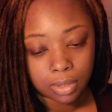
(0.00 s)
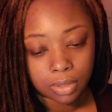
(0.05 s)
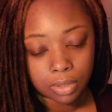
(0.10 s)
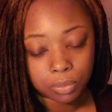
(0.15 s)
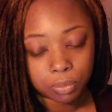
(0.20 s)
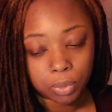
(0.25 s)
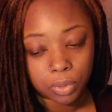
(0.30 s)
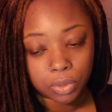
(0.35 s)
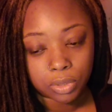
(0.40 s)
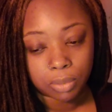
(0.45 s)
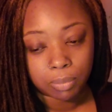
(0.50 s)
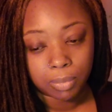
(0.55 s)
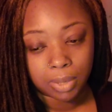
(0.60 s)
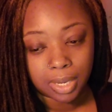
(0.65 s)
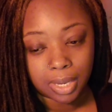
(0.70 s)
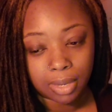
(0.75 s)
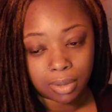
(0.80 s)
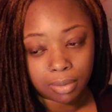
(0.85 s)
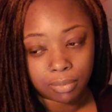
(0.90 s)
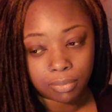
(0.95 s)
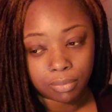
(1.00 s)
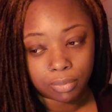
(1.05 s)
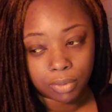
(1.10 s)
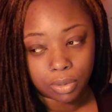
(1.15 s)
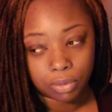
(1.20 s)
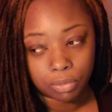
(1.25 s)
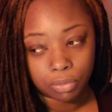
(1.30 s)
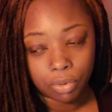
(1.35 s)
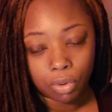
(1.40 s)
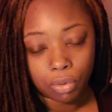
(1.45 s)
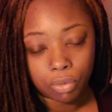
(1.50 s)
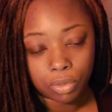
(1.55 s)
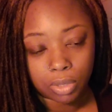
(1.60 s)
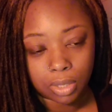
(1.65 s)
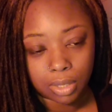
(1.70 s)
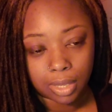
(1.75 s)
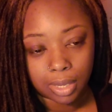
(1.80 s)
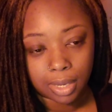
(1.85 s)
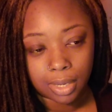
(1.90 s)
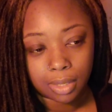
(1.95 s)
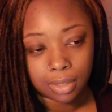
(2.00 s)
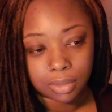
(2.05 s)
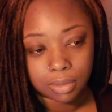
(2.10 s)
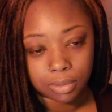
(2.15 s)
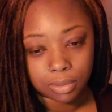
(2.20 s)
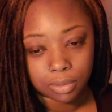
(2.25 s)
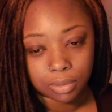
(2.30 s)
This person may have grown a lot